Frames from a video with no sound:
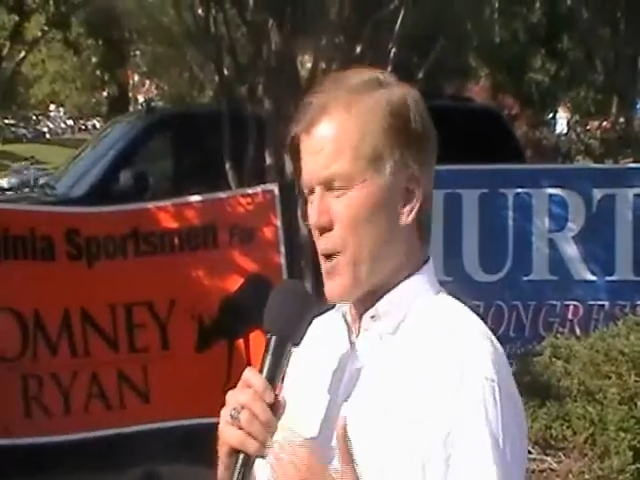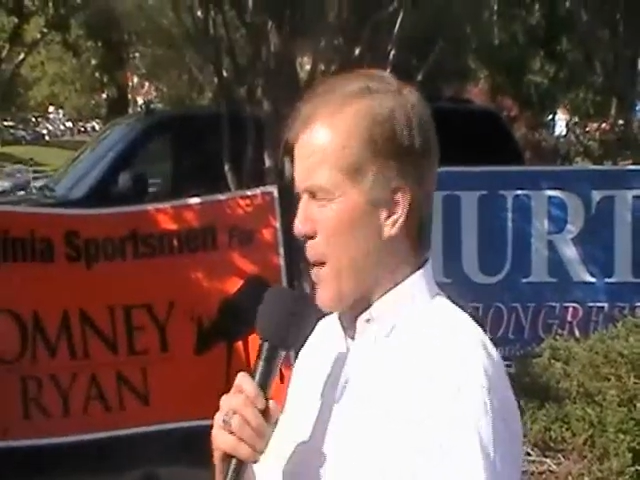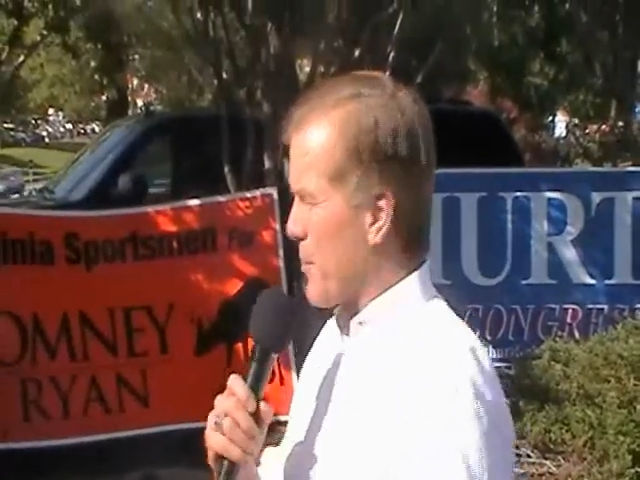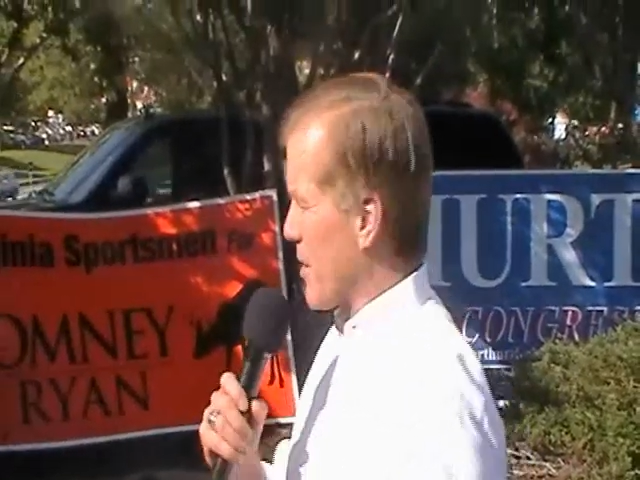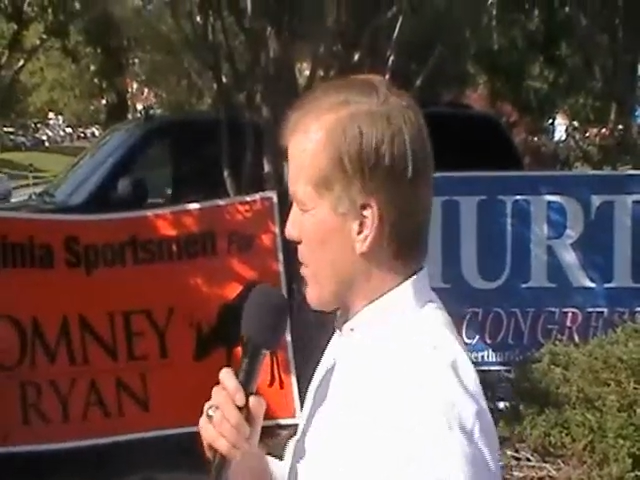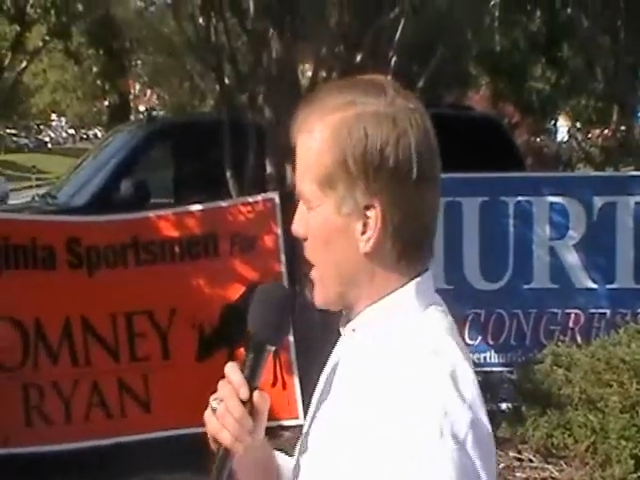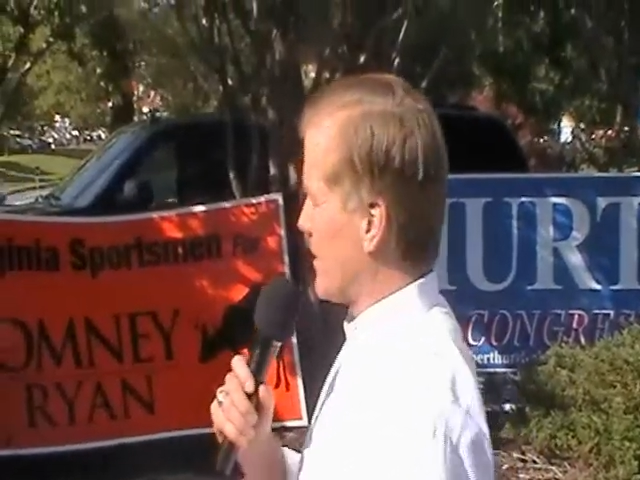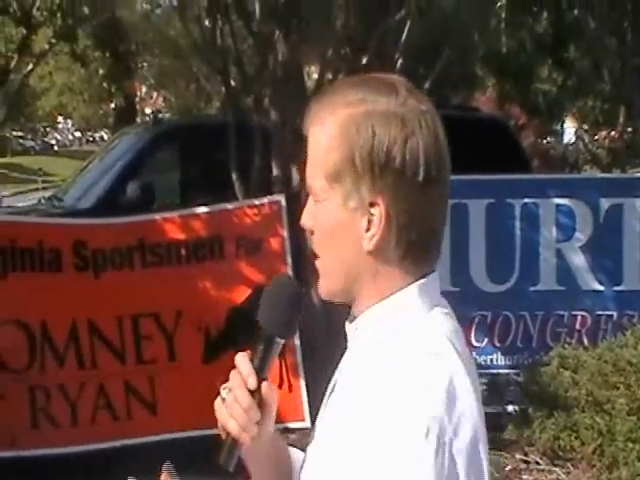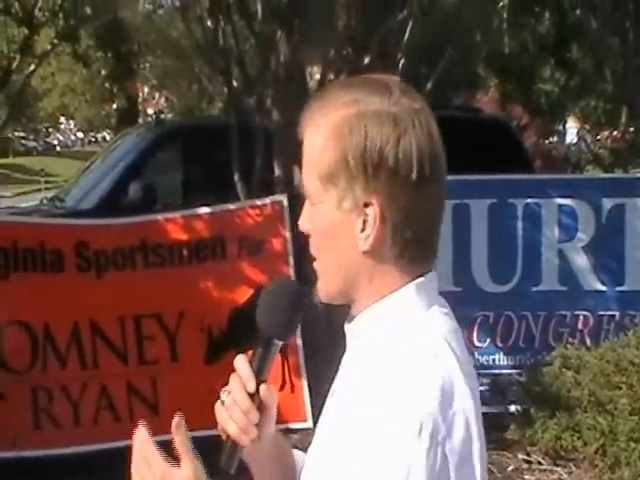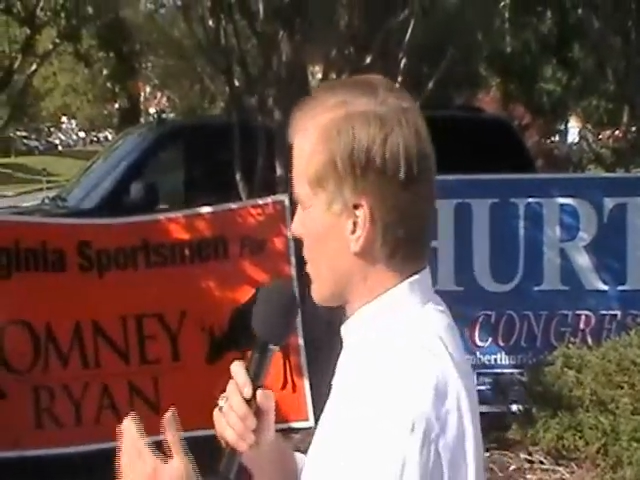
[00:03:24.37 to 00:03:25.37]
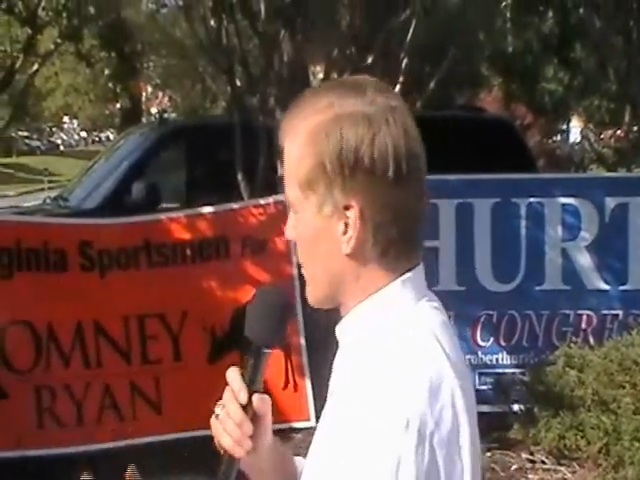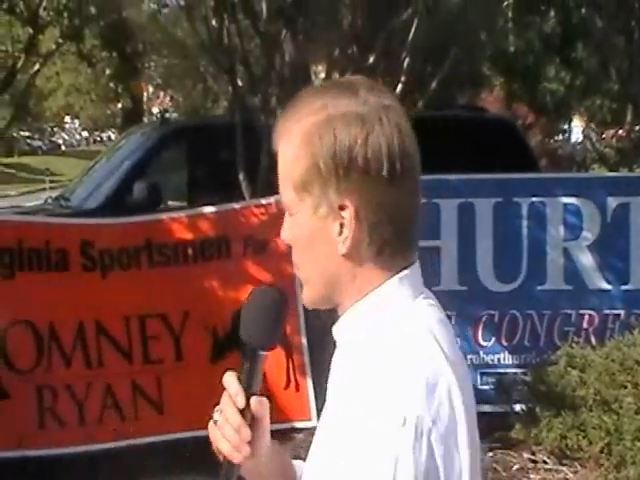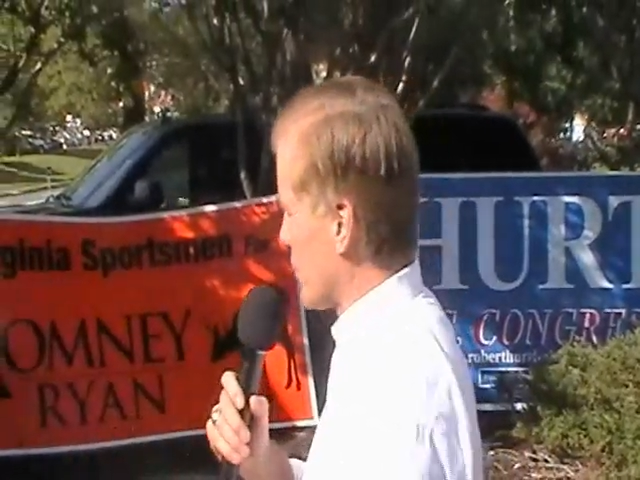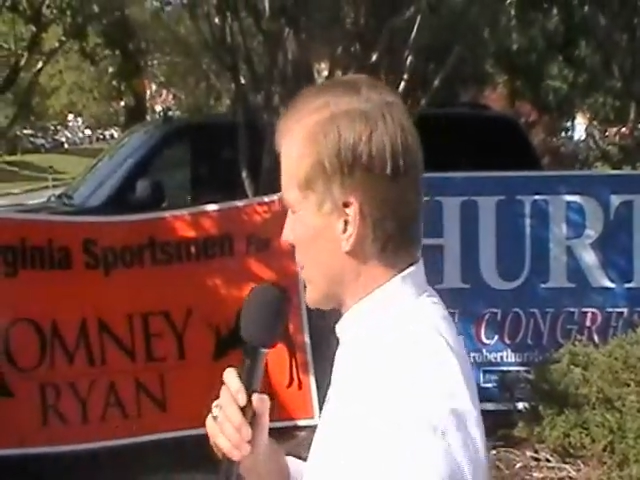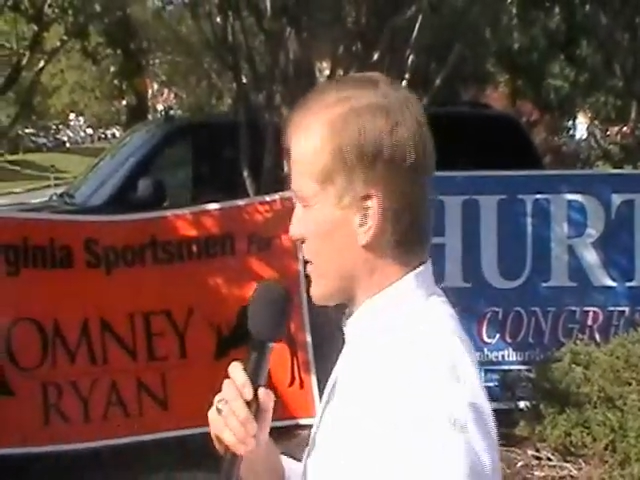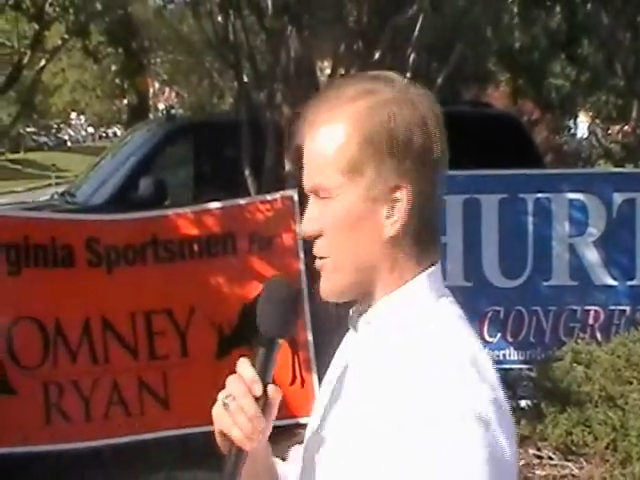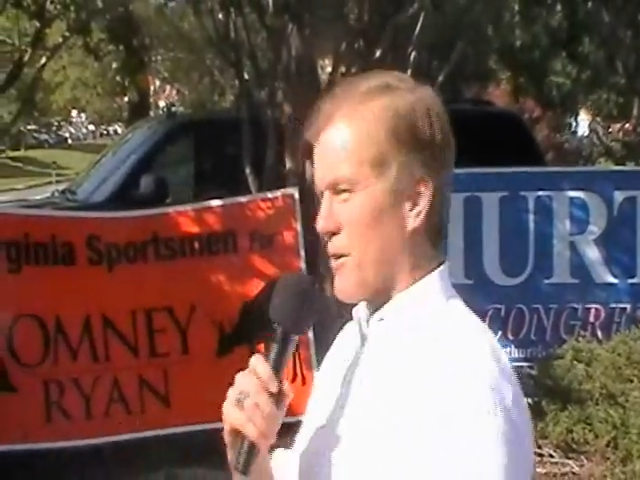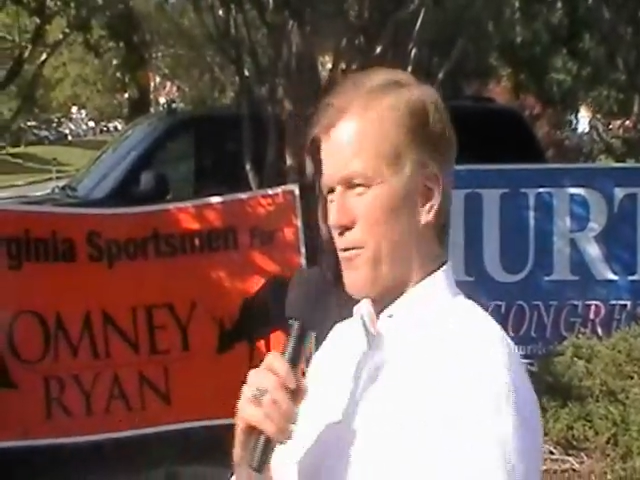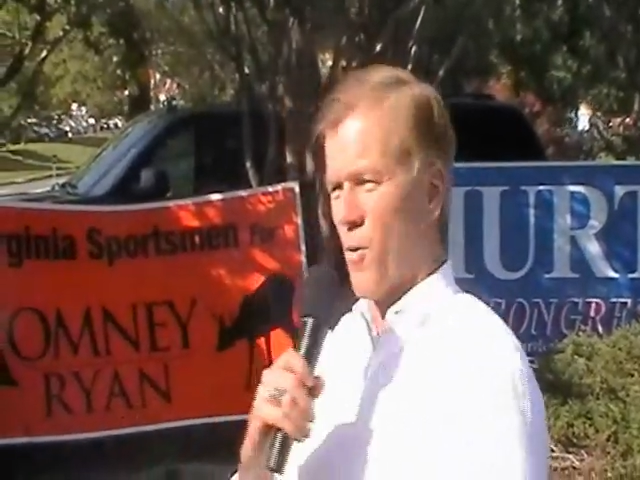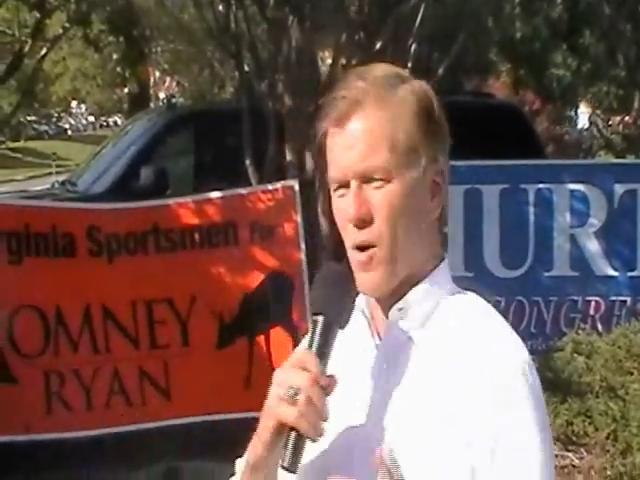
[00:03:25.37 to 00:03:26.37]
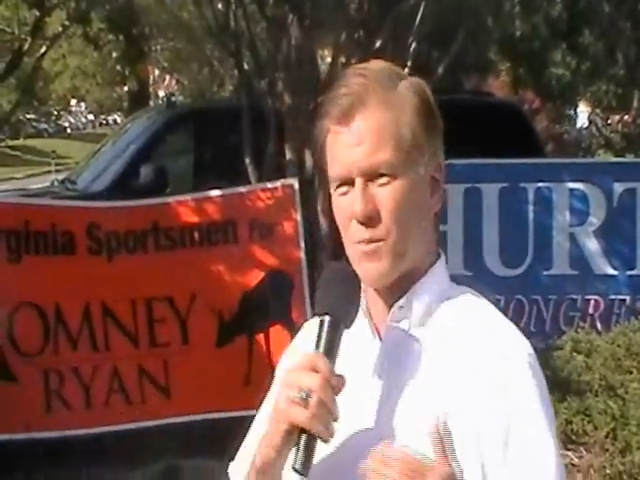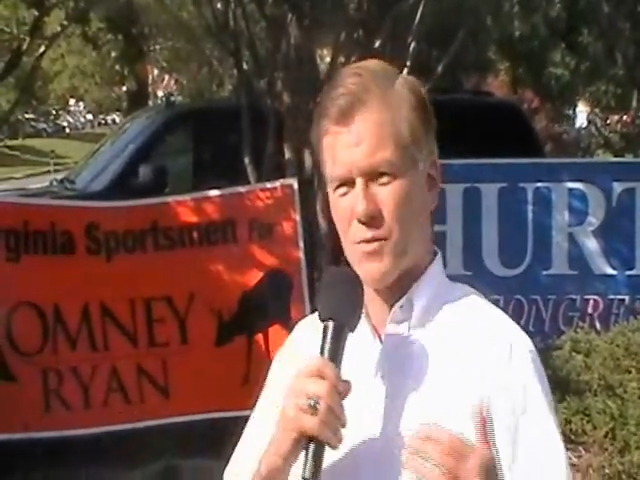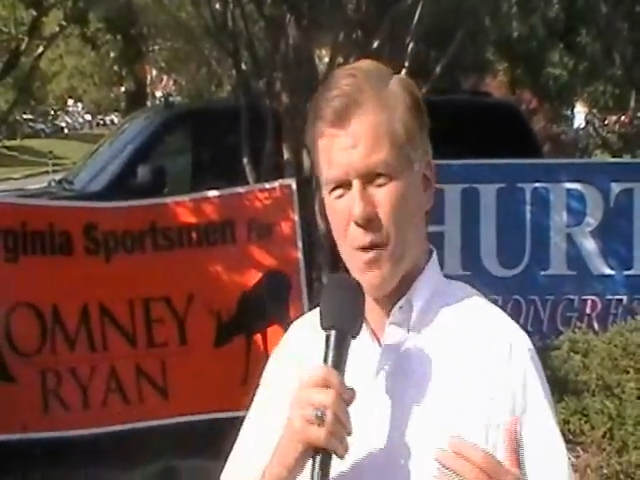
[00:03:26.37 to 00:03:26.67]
property rights, on criminal justice reform,